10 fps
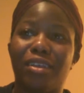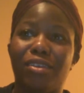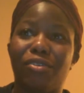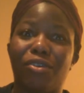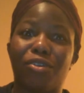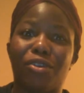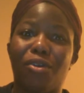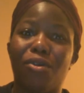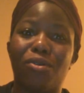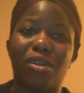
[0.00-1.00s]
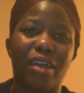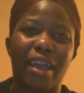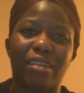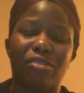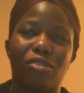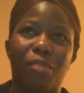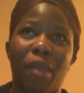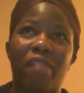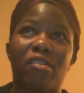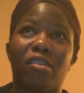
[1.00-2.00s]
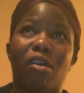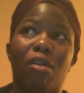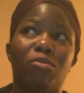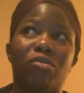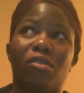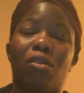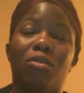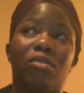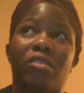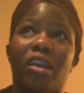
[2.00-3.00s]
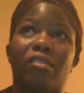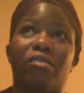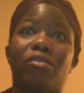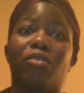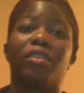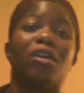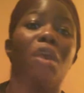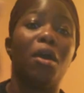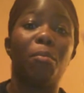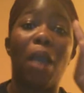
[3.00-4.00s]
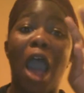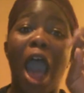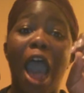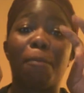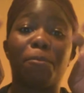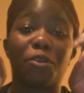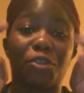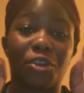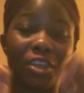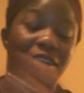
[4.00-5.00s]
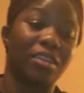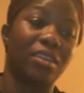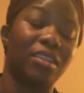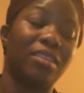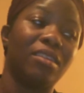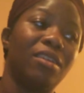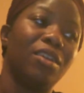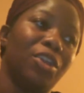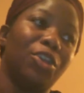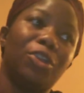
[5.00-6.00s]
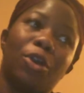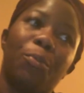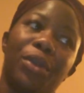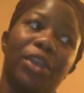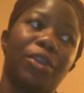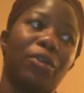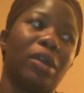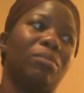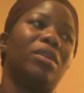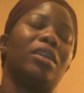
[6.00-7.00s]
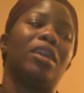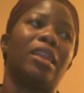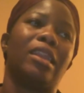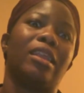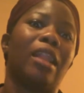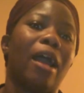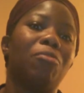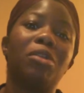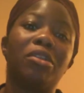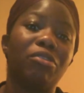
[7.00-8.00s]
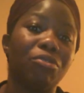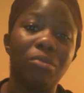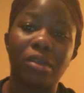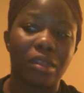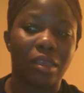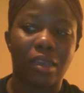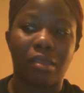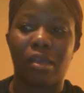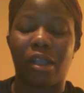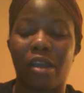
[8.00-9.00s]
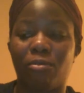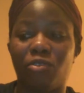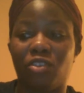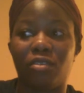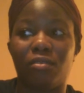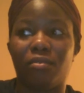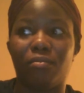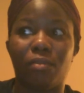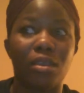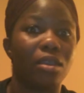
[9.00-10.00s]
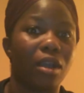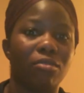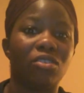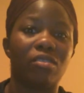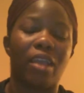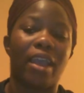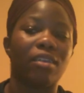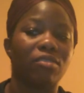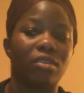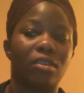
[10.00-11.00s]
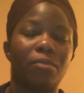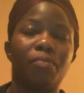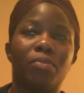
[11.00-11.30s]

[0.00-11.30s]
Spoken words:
your whole class, I'm having almost the whole entire 6th grade, the popular kids, picking on me, and I wouldn't do anything. Like, I was just me. I was just Ashley.